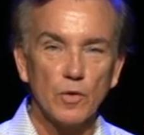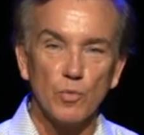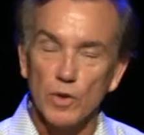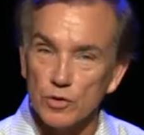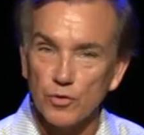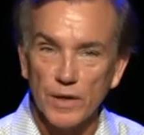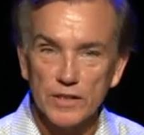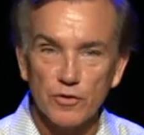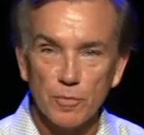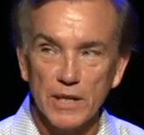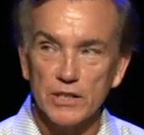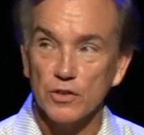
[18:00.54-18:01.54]
Real
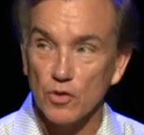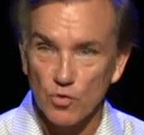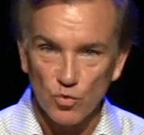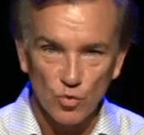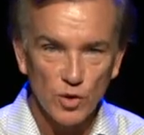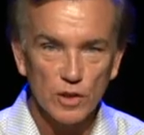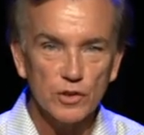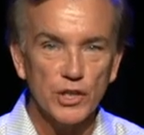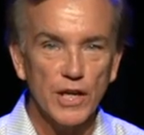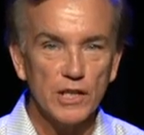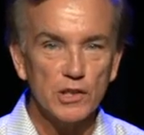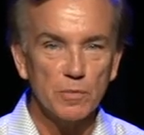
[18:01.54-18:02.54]
transformation real
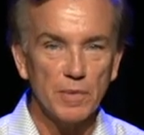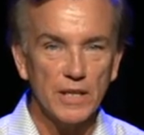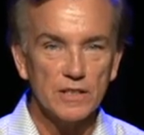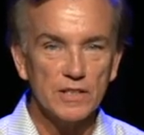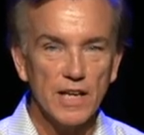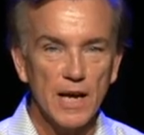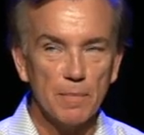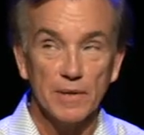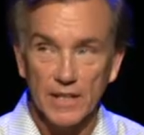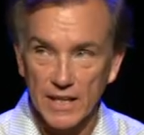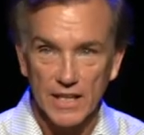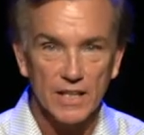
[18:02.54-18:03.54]
change begins to
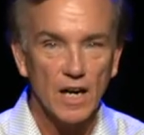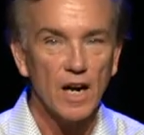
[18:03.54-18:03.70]
happen in